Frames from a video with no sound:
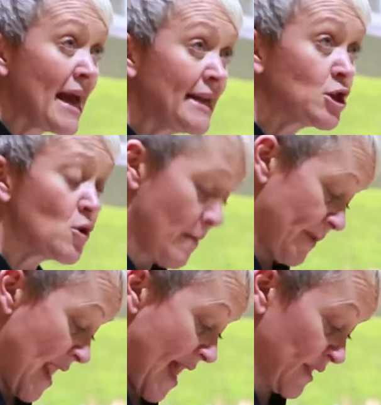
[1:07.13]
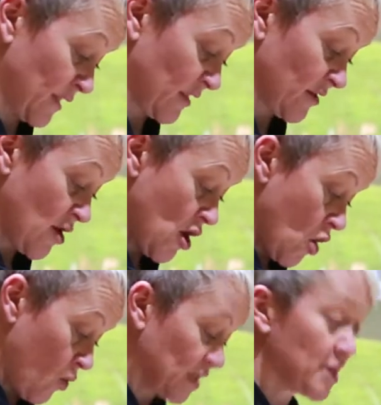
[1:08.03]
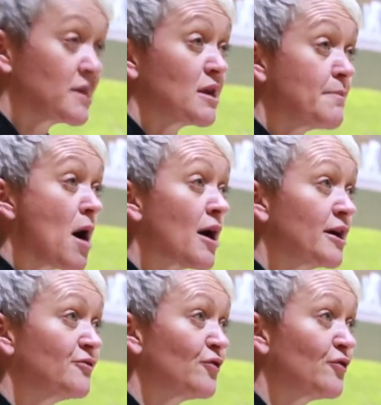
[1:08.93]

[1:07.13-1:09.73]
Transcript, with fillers: into a place which is admired